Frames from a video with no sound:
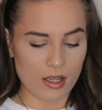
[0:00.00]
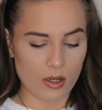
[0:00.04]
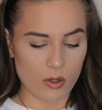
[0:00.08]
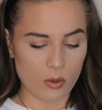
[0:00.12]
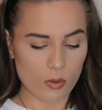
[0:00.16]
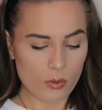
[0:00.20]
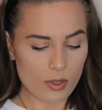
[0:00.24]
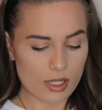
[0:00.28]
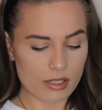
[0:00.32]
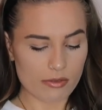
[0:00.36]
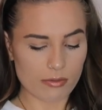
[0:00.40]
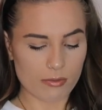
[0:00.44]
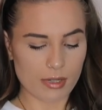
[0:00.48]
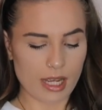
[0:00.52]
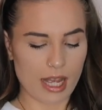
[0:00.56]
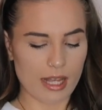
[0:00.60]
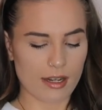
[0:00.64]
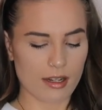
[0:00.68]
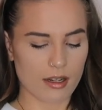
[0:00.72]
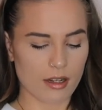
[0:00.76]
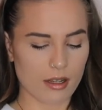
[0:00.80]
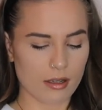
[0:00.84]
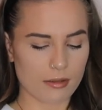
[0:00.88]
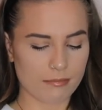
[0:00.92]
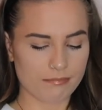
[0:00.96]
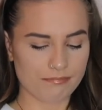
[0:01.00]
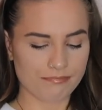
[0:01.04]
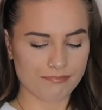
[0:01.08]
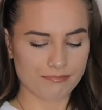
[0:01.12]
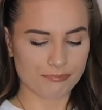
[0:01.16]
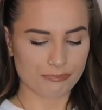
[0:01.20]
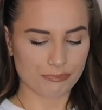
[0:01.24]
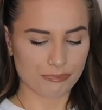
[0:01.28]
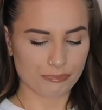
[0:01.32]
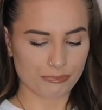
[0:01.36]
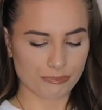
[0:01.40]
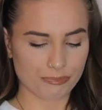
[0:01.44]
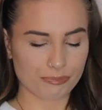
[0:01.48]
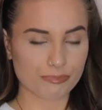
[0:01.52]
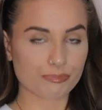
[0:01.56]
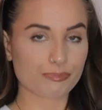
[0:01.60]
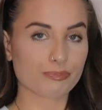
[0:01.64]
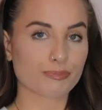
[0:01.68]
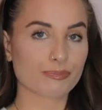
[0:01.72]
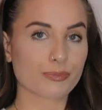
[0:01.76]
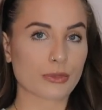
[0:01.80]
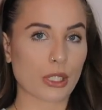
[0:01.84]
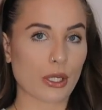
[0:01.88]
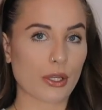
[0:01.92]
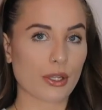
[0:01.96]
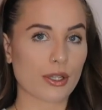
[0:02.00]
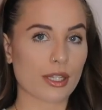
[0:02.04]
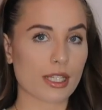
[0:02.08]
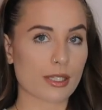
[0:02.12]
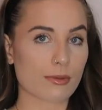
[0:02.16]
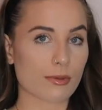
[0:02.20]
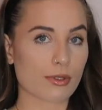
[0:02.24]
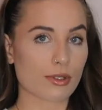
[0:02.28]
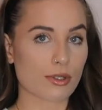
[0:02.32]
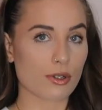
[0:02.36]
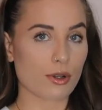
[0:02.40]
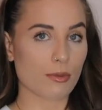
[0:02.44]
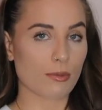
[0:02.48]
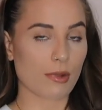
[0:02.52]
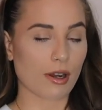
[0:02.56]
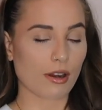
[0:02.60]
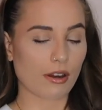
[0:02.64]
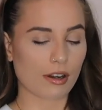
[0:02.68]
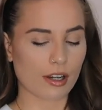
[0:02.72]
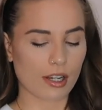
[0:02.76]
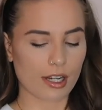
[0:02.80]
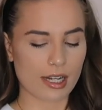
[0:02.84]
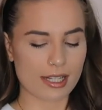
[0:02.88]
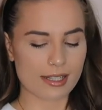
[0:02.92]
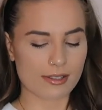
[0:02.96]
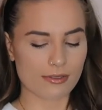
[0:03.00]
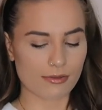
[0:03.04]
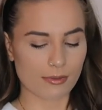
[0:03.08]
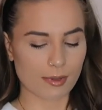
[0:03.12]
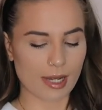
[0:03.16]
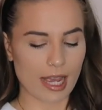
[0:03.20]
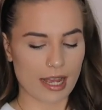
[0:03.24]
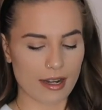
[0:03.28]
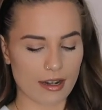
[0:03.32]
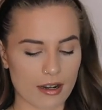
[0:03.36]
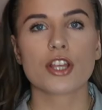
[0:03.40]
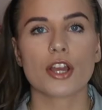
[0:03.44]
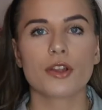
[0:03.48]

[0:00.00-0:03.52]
oh it's from canada this one's not American, it's from Canada.